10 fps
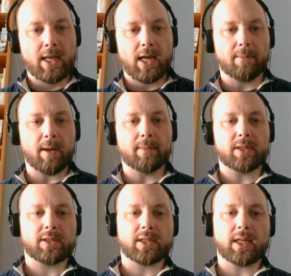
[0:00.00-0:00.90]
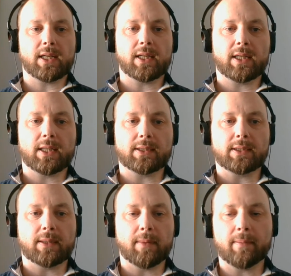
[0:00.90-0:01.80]
Amendments
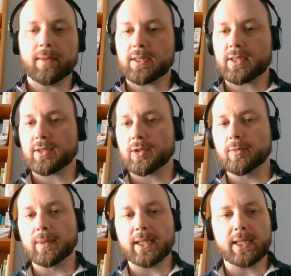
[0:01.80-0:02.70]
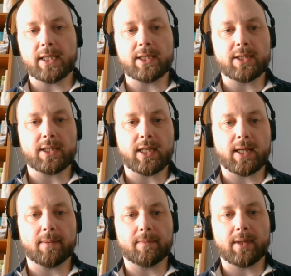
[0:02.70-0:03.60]
to pleadings,
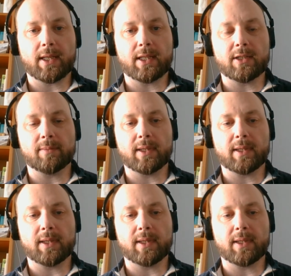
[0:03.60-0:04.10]
they need to